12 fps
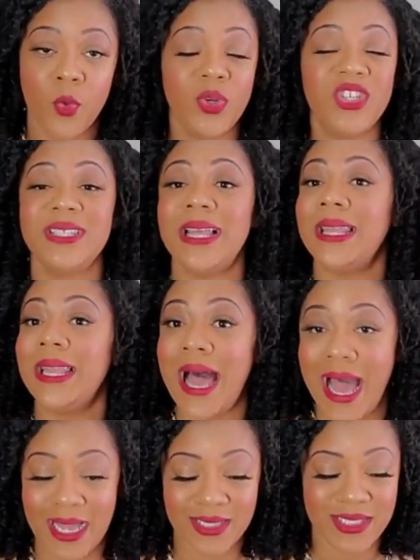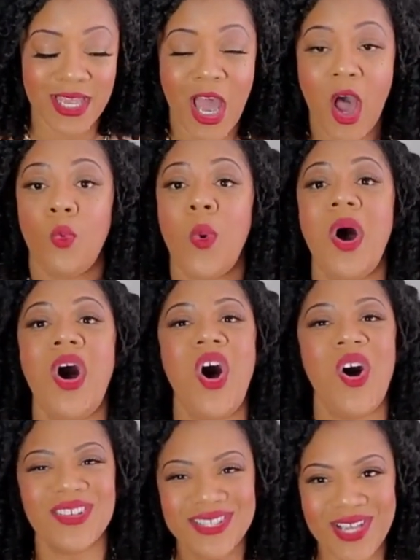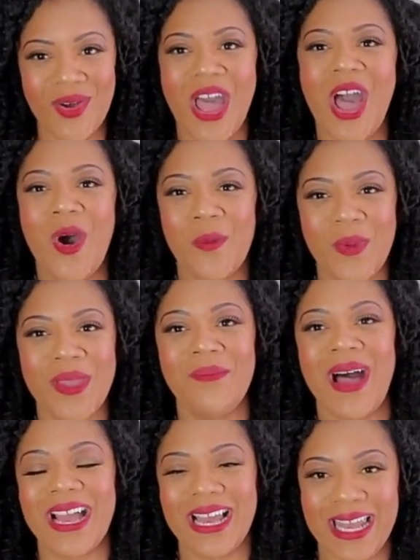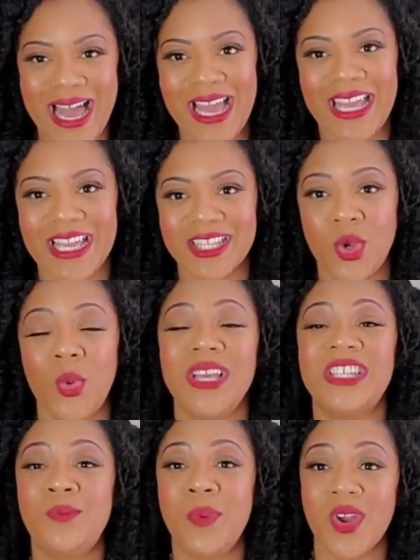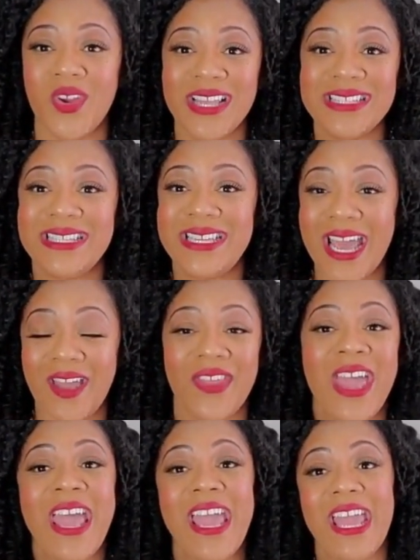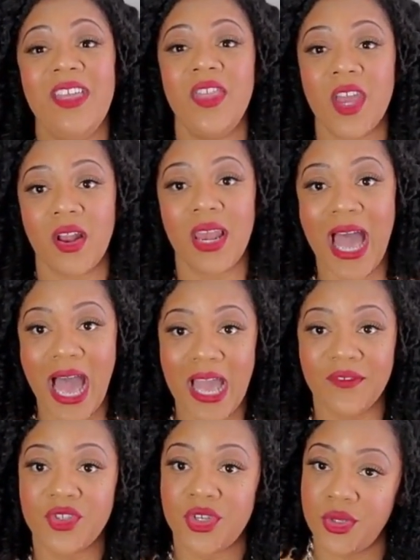which is a lot, while also helping my clients who experience death in their lives